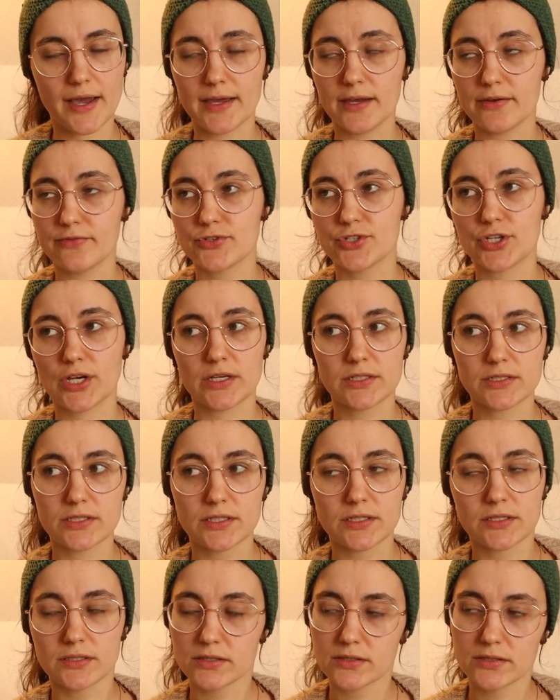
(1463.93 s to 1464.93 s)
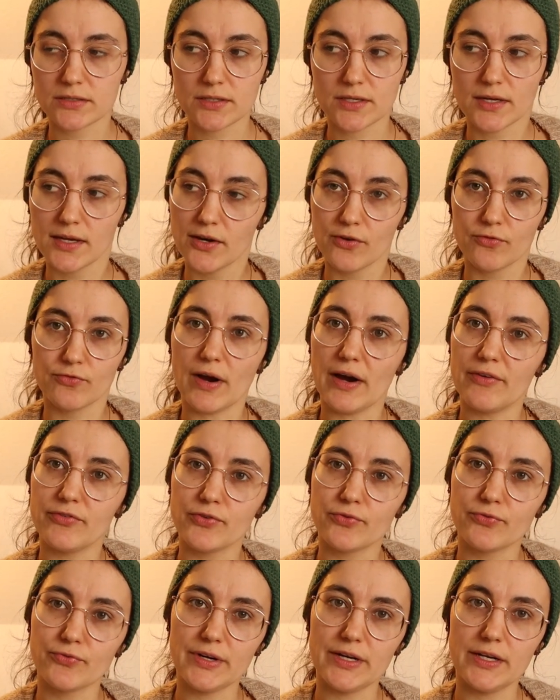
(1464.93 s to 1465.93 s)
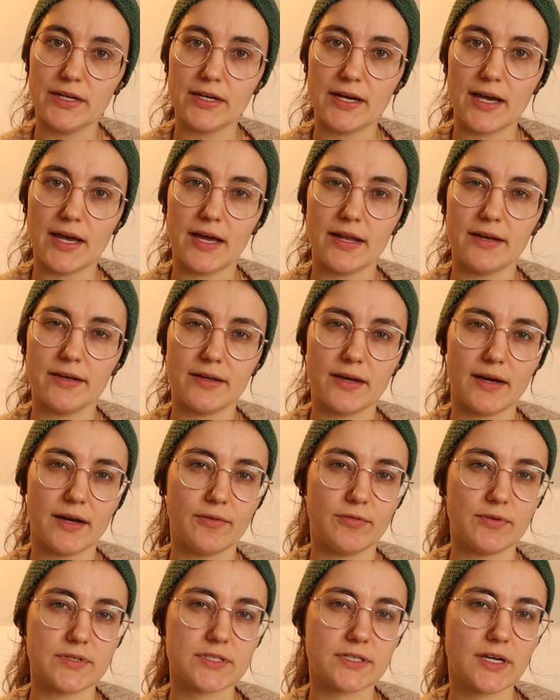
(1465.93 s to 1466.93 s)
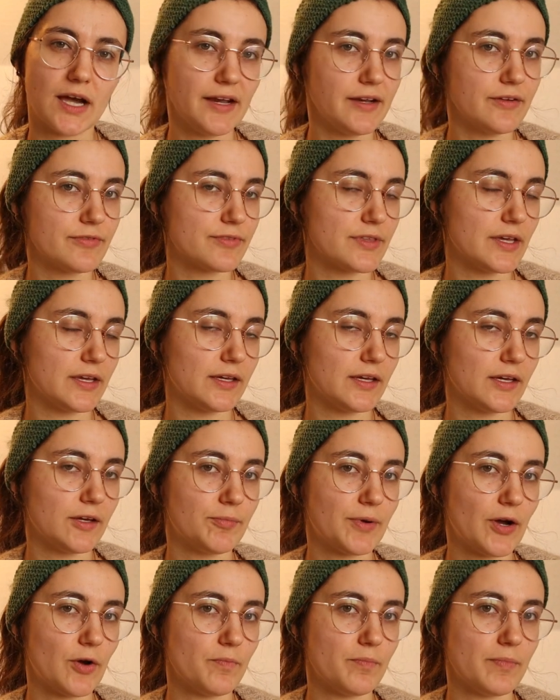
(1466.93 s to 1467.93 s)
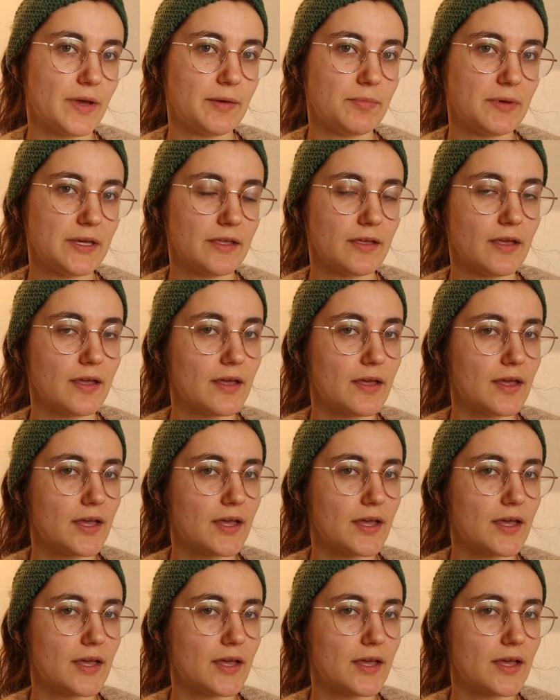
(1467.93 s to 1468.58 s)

I have checked Ravelry, and I was kind of thinking about maybe